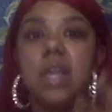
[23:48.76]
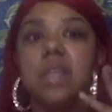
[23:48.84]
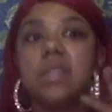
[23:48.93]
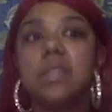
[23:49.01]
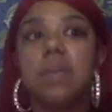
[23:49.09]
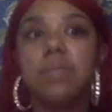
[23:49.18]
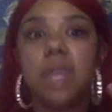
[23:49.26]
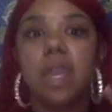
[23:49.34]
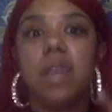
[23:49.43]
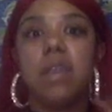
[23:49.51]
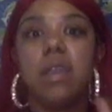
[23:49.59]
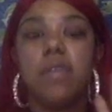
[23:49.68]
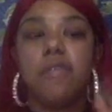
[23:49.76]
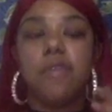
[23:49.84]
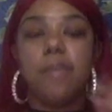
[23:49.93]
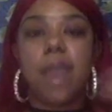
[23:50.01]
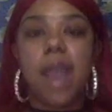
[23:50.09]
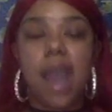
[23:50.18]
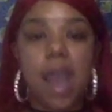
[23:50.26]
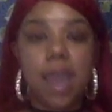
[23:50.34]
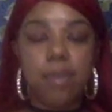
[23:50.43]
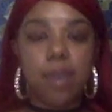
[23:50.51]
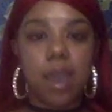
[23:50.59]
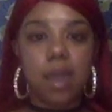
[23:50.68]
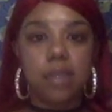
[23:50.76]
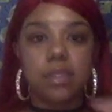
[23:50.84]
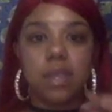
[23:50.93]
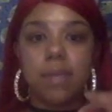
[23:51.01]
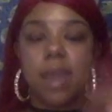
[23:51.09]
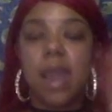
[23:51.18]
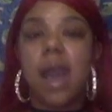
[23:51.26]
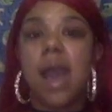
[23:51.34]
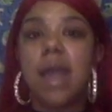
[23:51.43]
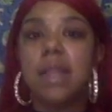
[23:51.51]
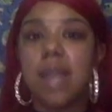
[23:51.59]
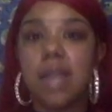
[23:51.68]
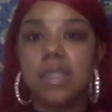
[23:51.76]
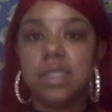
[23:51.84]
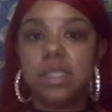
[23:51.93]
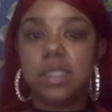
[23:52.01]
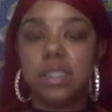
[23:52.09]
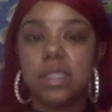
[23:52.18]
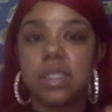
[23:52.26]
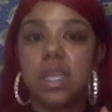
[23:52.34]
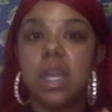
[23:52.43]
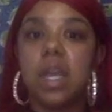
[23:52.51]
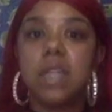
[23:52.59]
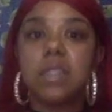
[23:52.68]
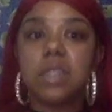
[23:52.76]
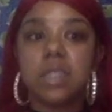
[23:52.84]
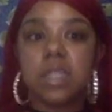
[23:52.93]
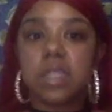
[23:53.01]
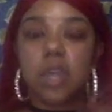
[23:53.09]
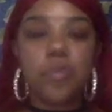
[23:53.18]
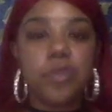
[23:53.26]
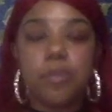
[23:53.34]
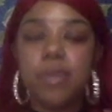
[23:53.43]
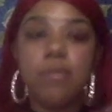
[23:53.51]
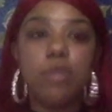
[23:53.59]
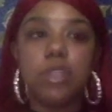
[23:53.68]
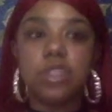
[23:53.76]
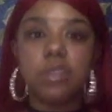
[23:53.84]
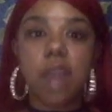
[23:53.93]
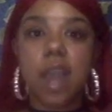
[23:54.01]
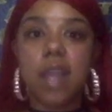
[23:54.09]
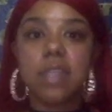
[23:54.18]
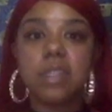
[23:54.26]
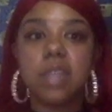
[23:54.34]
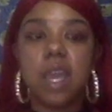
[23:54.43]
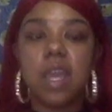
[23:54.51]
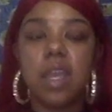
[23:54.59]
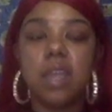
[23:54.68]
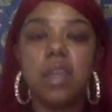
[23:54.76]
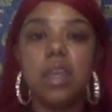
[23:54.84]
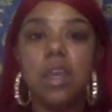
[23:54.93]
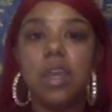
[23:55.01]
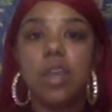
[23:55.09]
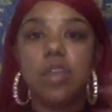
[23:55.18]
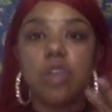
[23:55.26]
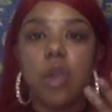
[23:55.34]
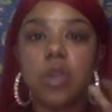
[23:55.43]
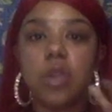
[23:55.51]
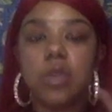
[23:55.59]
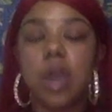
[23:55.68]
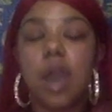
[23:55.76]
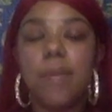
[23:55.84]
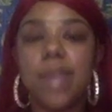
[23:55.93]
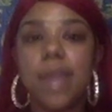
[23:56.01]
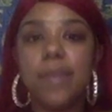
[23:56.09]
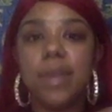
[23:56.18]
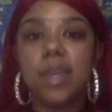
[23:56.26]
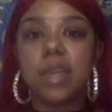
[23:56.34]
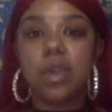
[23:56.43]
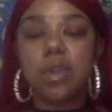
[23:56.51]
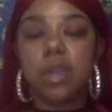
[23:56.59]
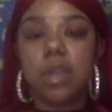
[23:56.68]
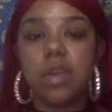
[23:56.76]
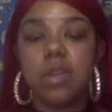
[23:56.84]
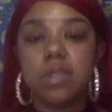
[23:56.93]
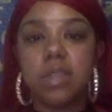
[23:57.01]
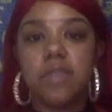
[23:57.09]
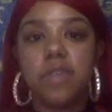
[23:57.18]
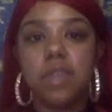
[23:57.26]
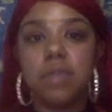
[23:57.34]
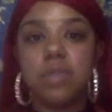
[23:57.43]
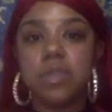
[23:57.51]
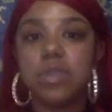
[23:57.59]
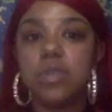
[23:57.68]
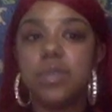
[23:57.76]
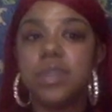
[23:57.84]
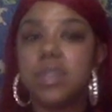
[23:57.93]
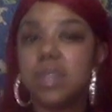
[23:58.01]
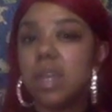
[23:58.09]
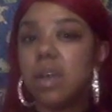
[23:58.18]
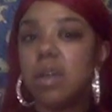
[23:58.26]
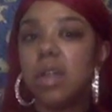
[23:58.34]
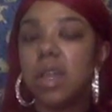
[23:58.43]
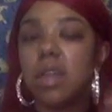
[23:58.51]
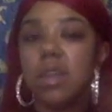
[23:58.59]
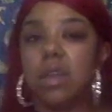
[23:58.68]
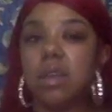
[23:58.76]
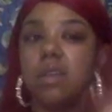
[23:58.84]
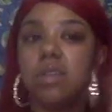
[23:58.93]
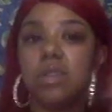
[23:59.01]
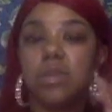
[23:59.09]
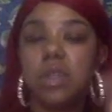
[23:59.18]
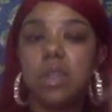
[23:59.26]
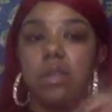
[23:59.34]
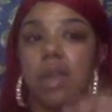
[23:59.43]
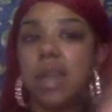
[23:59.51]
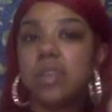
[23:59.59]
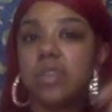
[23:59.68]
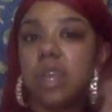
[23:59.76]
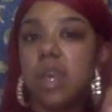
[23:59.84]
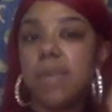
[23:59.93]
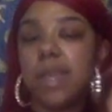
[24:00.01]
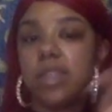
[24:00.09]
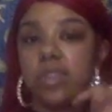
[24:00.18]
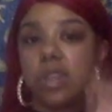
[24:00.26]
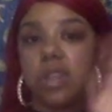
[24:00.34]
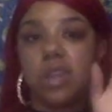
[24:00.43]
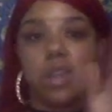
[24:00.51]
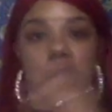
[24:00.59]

something for my eyebrows and my eyelashes to just help them be moisturized and grow as well. I mean, I put coconut oil stuff on them too, but still, like, you know, you just want a little extra and make sure they're